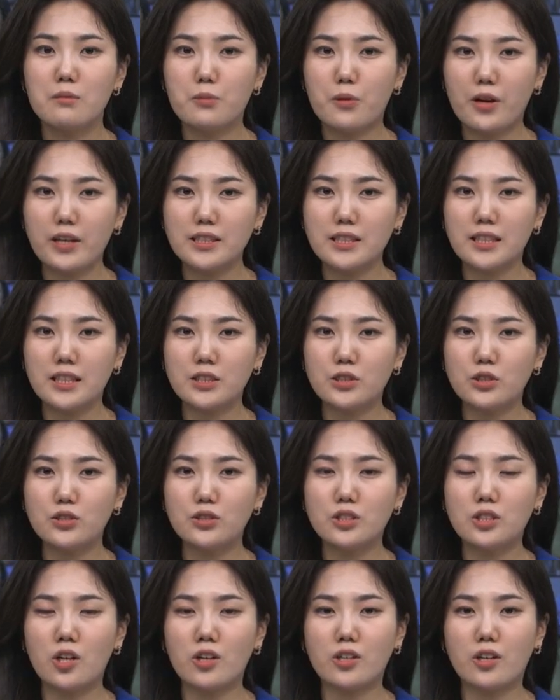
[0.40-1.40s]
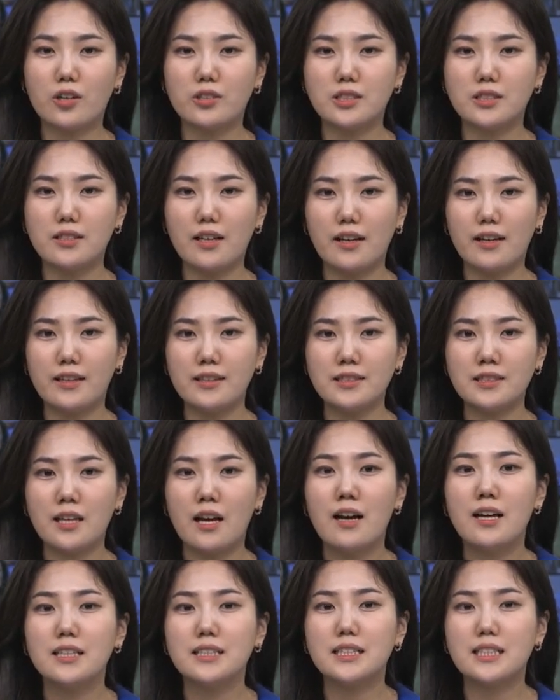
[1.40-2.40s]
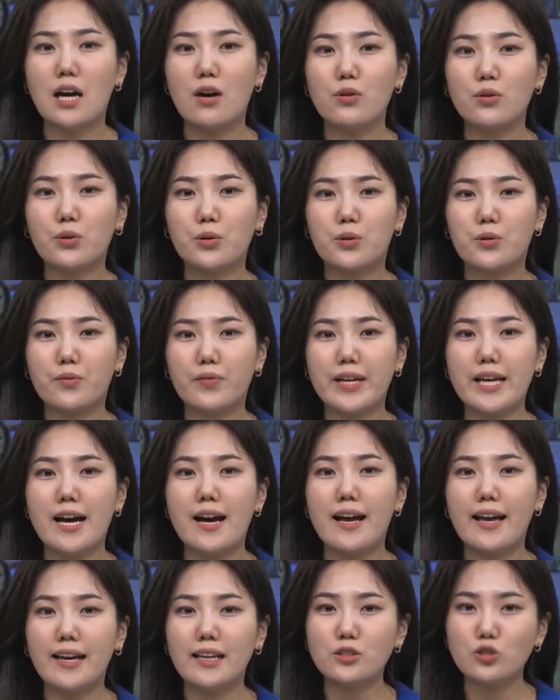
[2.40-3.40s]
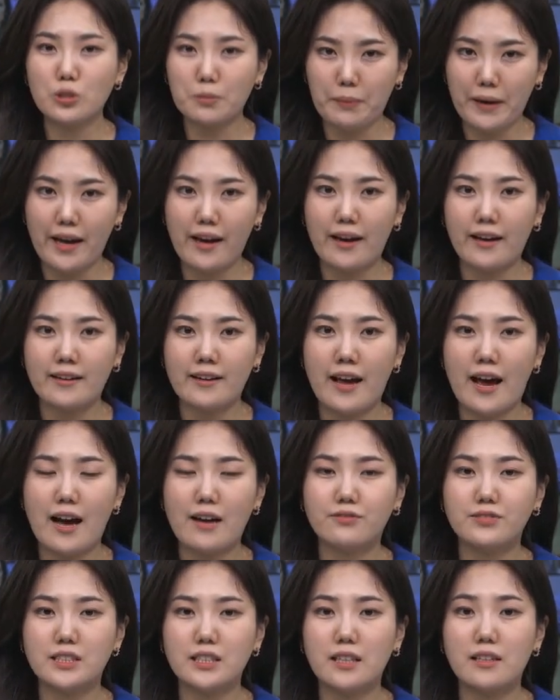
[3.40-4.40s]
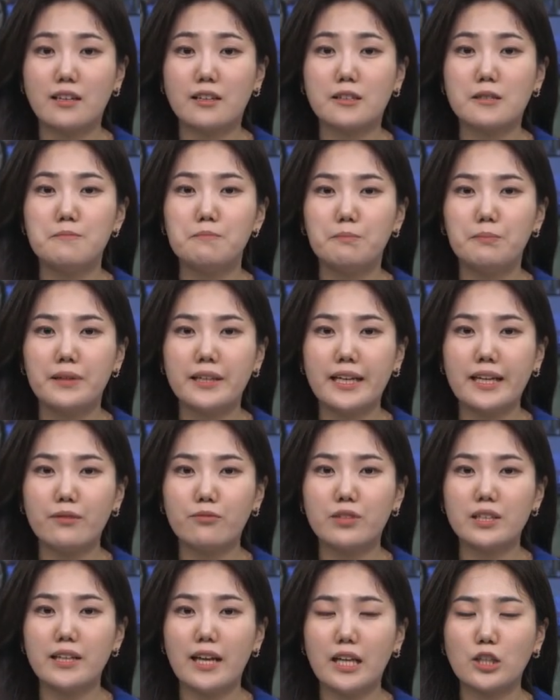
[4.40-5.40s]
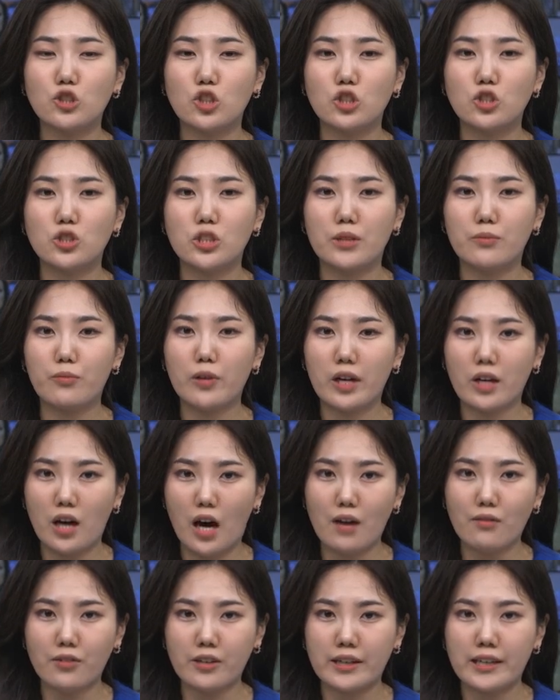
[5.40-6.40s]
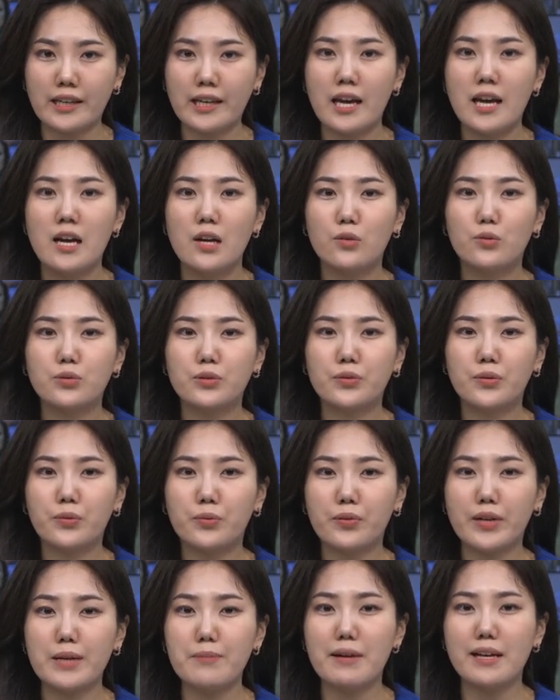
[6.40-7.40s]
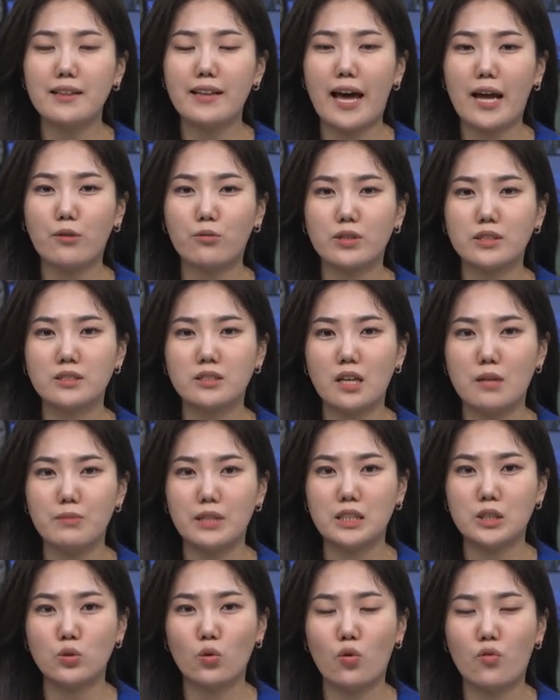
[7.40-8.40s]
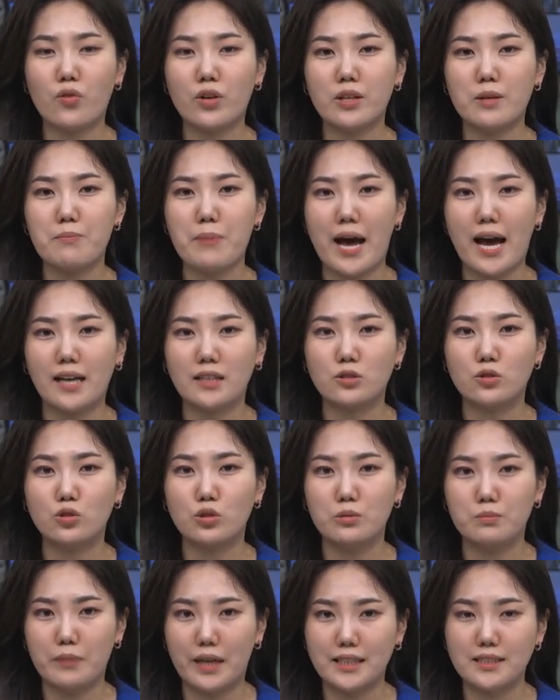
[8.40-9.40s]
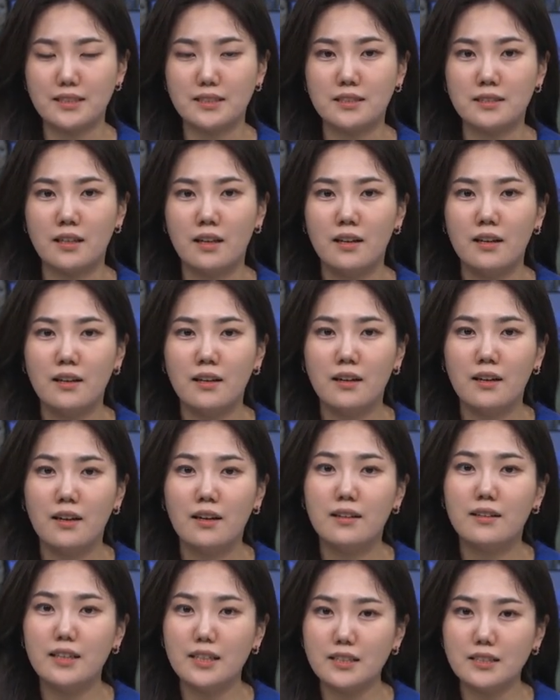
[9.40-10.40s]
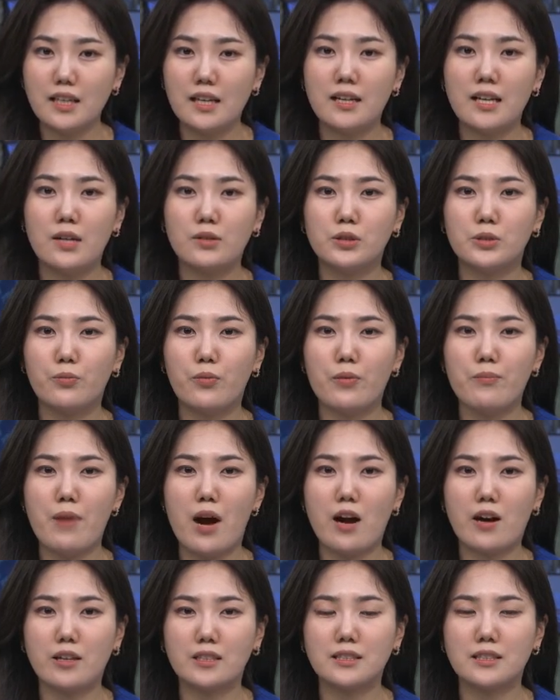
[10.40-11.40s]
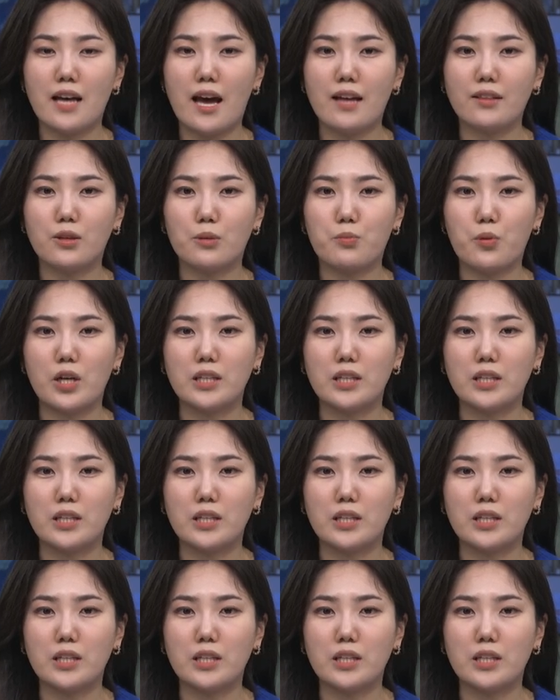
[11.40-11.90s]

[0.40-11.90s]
President Yoon Suk Yeol says South Korea and Japan have seen a complete relationship recovery through three bilateral summits over the past two months. This in his remarks at the